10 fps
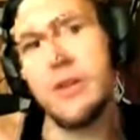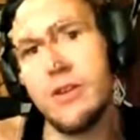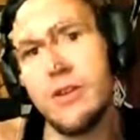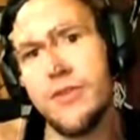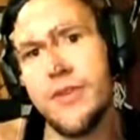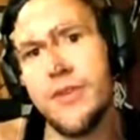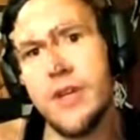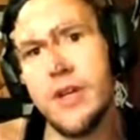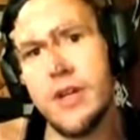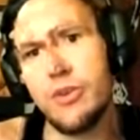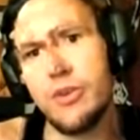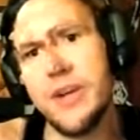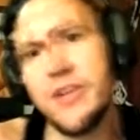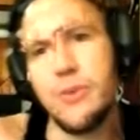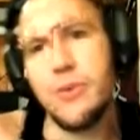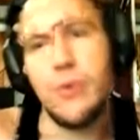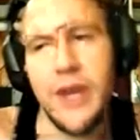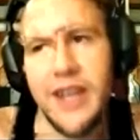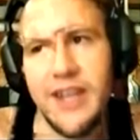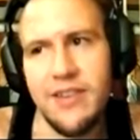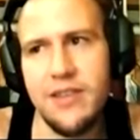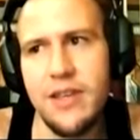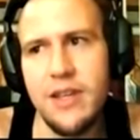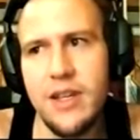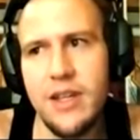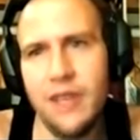10 years and then you get to actually go do like a sort of a